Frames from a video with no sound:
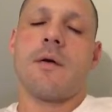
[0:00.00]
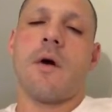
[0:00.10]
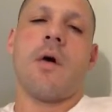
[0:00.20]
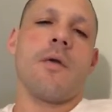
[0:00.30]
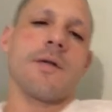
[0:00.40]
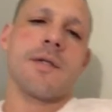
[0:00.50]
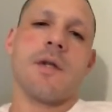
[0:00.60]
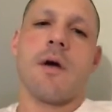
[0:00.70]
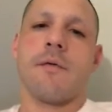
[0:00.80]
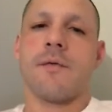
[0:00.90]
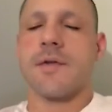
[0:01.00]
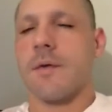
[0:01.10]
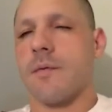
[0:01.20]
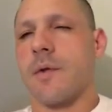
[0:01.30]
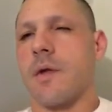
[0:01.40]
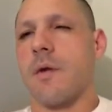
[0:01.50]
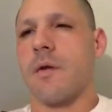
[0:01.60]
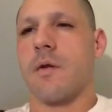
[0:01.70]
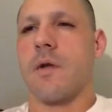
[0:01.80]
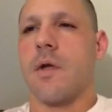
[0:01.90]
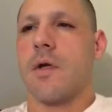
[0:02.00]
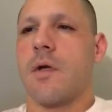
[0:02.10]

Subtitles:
all the stuff, the